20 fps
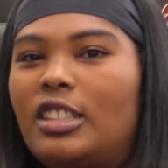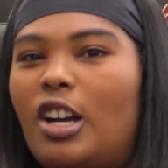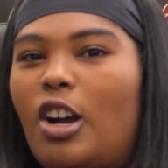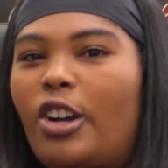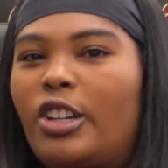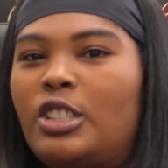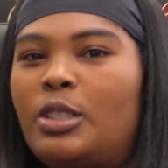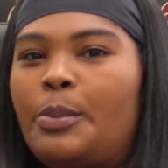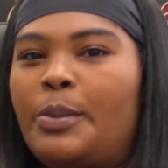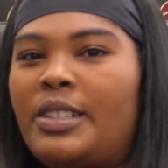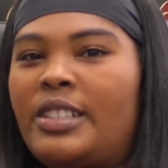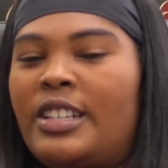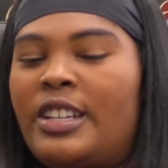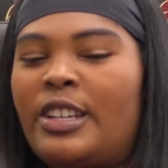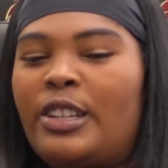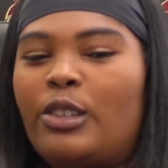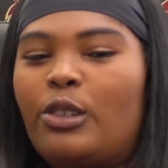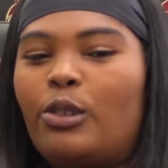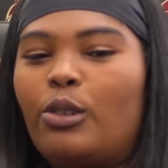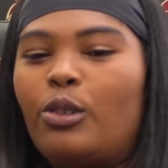Archie
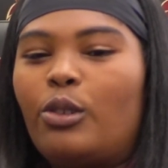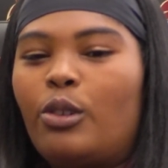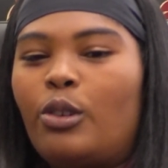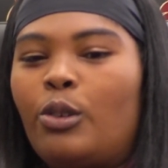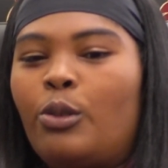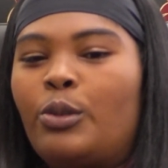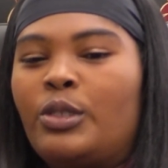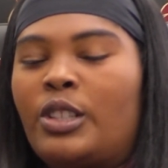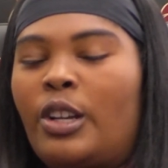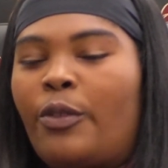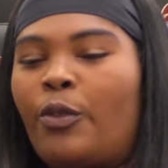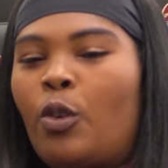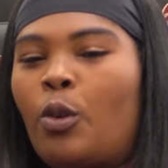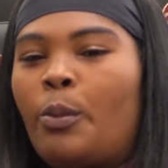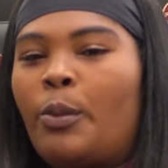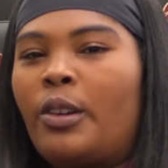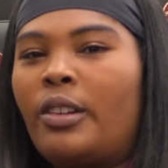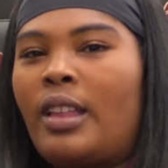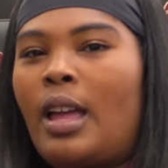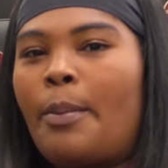McDaniel, who was our
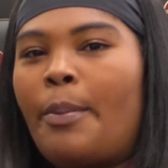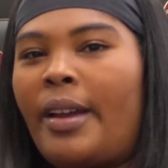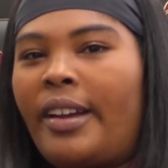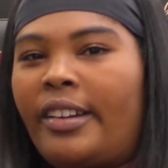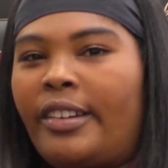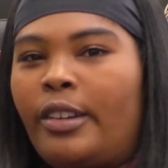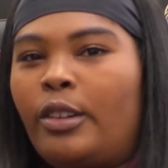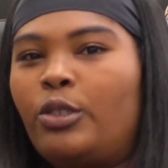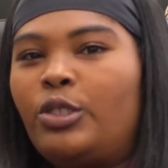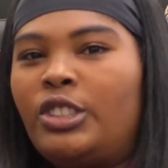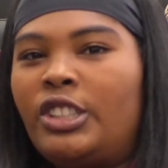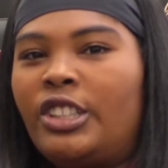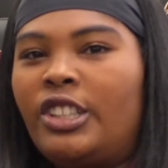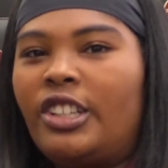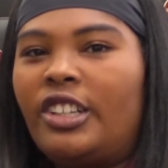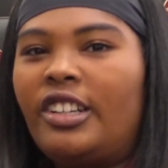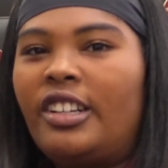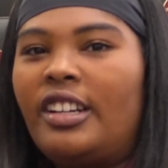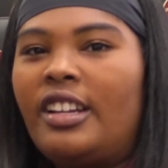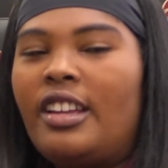former linebacker coach
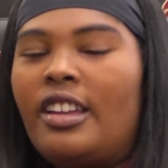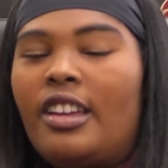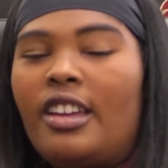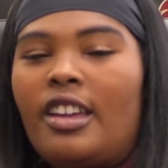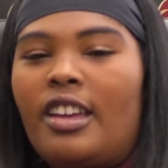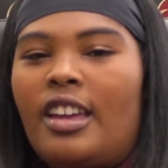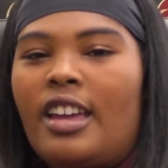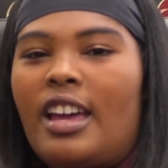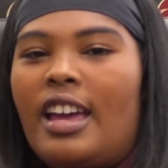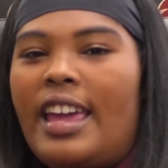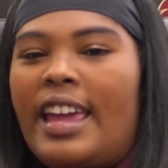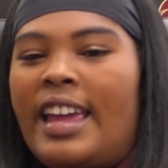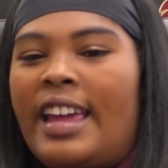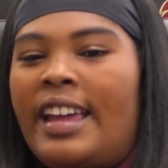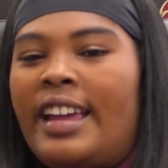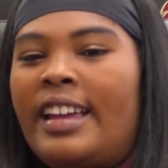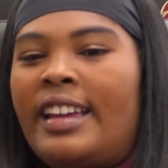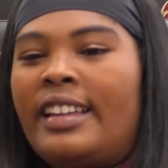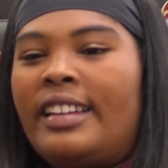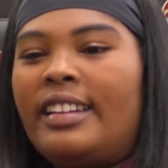here,
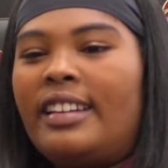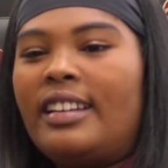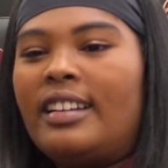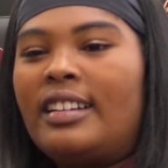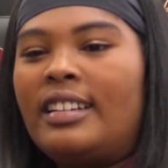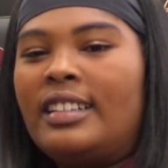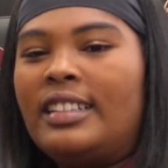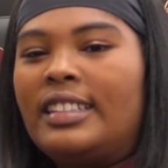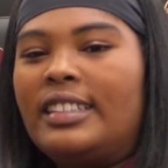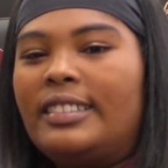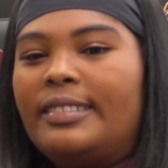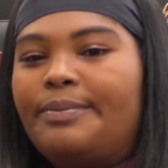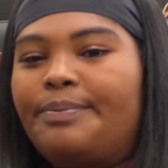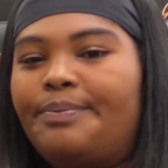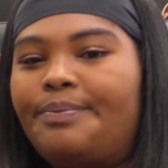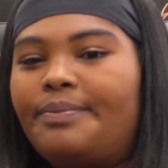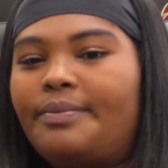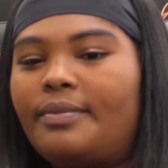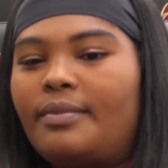and um,